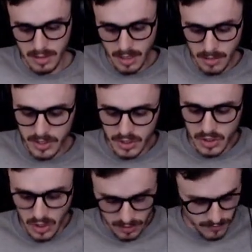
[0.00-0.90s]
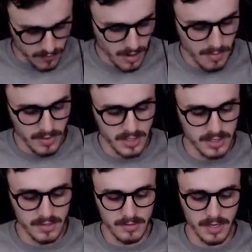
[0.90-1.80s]
Here, I'm gonna start from this
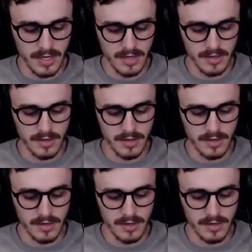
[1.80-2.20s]
right here.